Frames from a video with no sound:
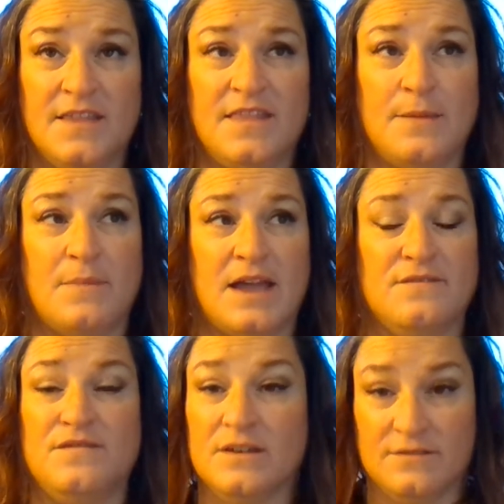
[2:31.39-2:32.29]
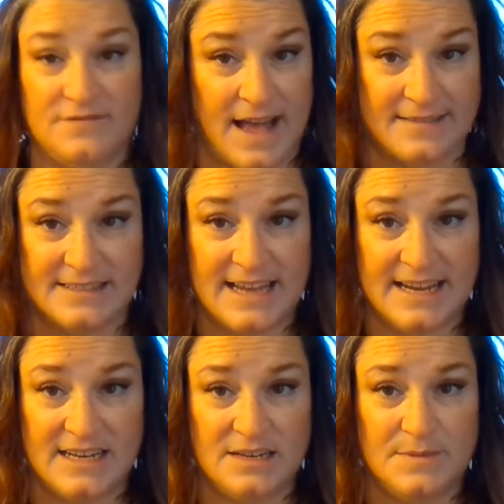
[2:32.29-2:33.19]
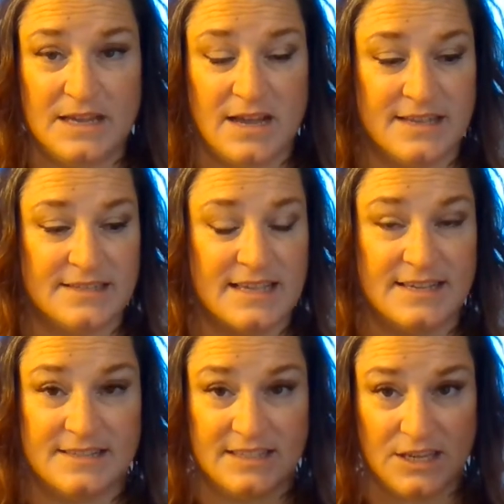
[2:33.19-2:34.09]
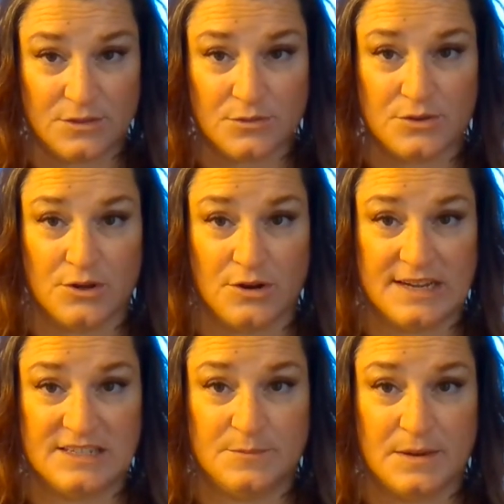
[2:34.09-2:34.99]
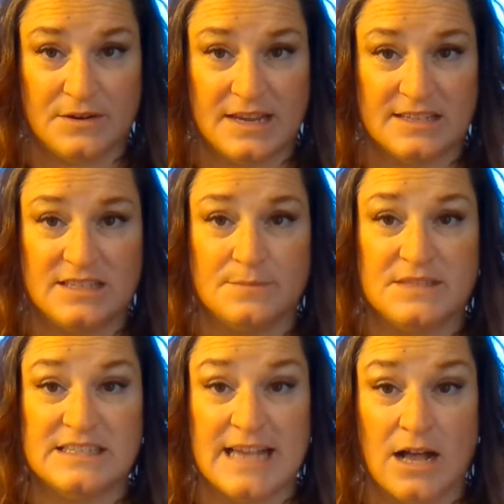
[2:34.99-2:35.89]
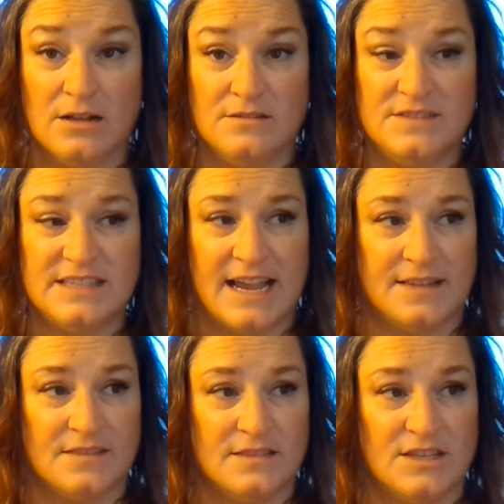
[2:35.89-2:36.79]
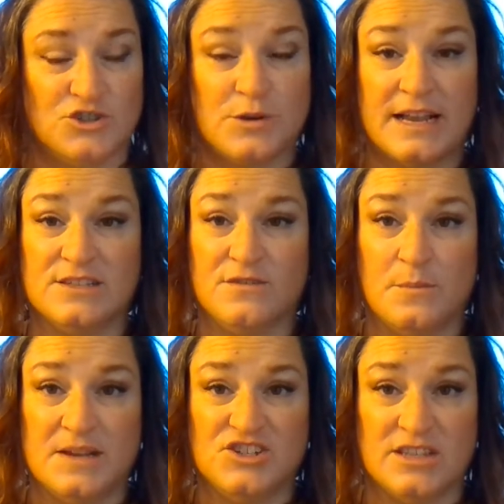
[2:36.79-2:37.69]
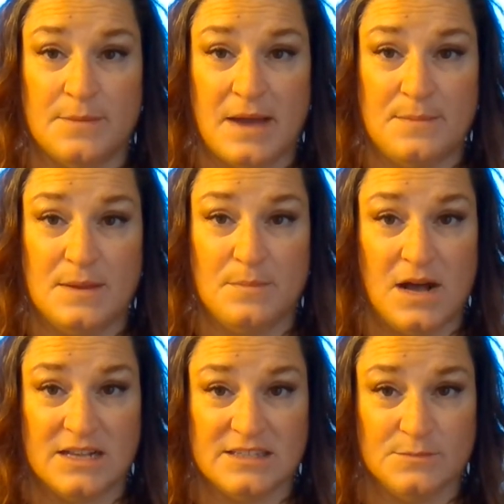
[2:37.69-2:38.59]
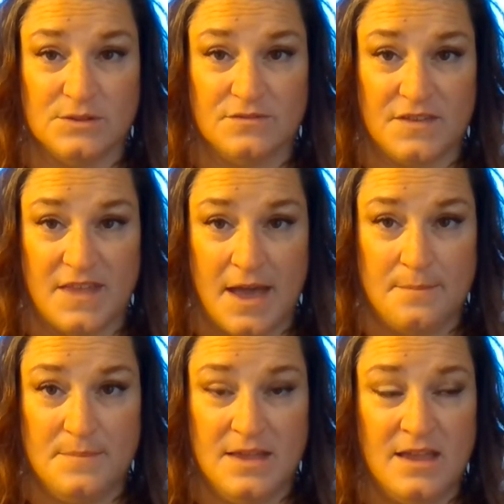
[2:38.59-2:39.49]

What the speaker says: They might feel validated because they see through your experience themselves and the transformation that might be possible for them.